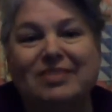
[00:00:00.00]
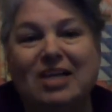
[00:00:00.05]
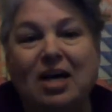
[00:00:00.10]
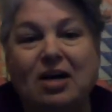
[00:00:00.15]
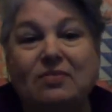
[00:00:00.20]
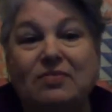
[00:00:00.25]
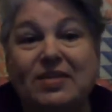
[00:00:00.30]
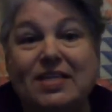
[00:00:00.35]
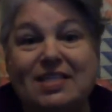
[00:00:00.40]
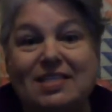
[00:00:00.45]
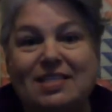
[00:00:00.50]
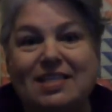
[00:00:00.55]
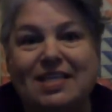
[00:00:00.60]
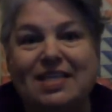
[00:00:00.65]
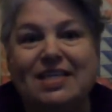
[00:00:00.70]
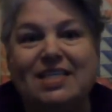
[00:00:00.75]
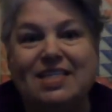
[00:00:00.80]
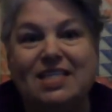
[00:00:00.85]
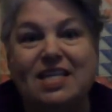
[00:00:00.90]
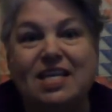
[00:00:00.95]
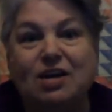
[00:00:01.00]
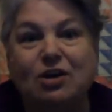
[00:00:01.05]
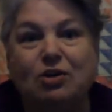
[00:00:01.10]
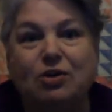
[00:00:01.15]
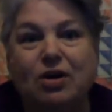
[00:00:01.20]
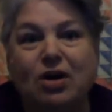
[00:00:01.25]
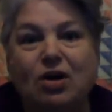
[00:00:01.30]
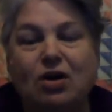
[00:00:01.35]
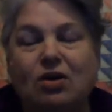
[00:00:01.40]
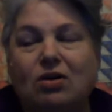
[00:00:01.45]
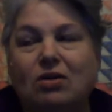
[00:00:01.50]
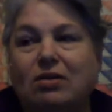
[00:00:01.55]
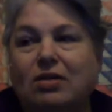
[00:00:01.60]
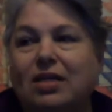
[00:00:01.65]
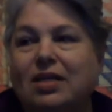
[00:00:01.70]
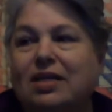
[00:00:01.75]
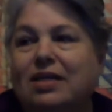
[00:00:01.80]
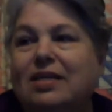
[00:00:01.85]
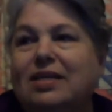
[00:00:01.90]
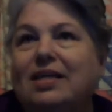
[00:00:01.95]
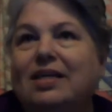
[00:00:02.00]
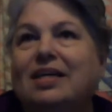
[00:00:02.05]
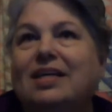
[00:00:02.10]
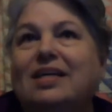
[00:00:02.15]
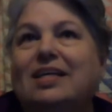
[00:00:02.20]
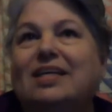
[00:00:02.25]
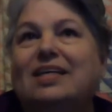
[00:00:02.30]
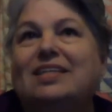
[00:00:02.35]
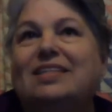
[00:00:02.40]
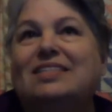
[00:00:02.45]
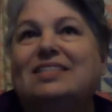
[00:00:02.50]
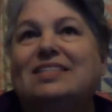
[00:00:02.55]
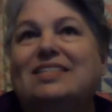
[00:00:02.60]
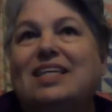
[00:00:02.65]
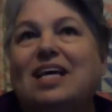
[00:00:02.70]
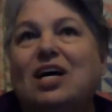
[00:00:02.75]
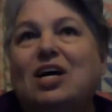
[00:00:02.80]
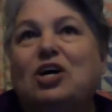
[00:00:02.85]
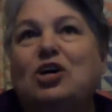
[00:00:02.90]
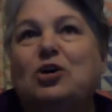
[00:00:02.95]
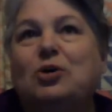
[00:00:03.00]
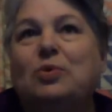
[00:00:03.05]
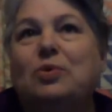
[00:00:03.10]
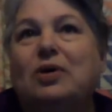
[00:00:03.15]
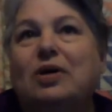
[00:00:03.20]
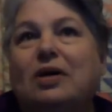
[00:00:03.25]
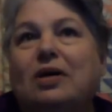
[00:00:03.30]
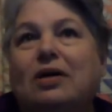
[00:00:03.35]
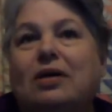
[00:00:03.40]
Obviously, it's their dog. So